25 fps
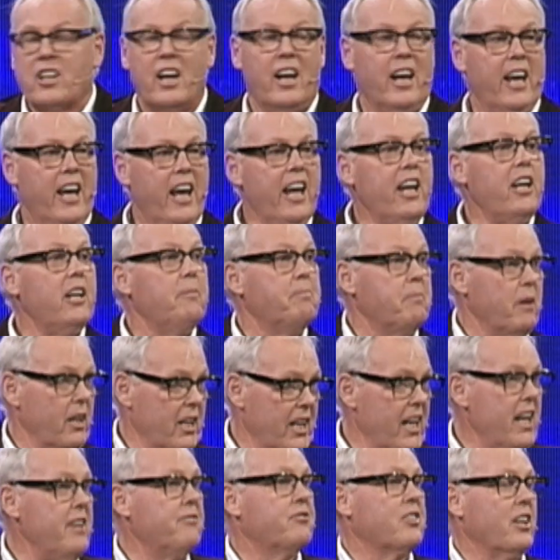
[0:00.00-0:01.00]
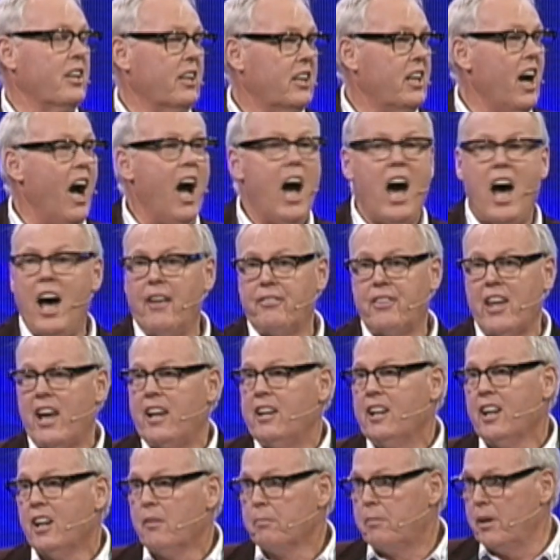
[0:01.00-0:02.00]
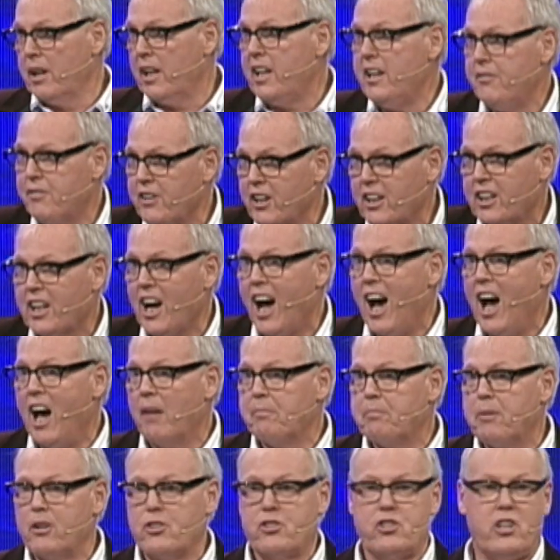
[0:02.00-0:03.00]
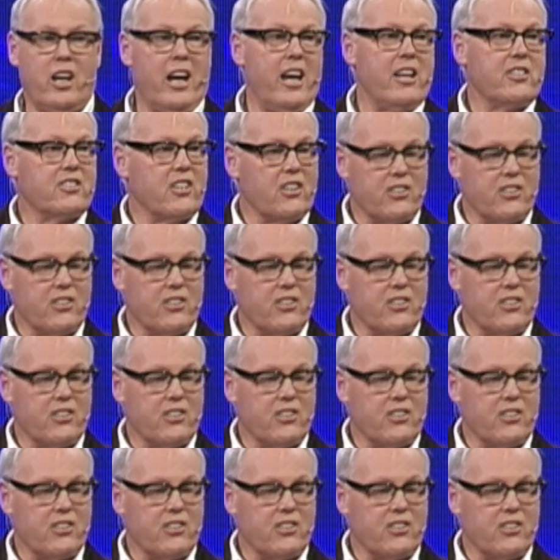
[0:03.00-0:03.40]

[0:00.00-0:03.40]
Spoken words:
He believes in God. They believe in God. But Jesus,